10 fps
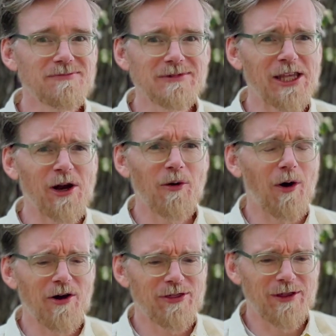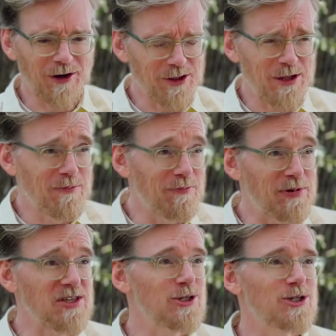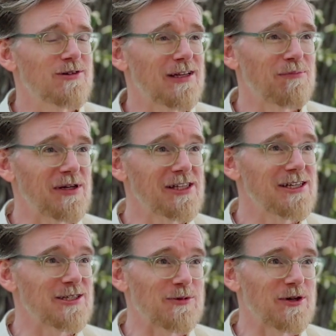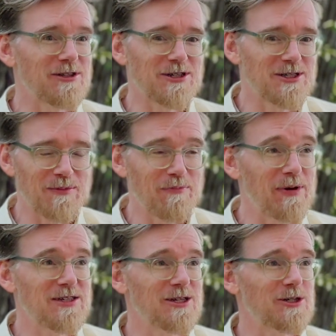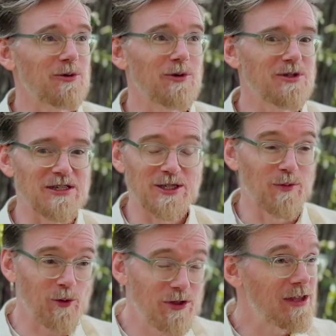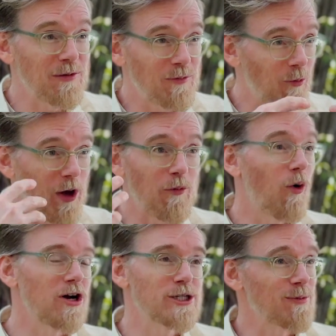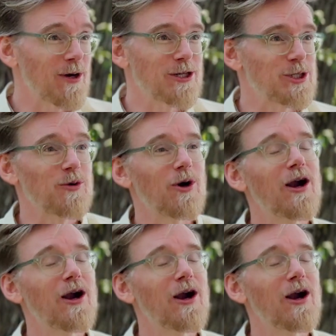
on the beach in Belize with just some basic tools and some wood that had washed up on shore.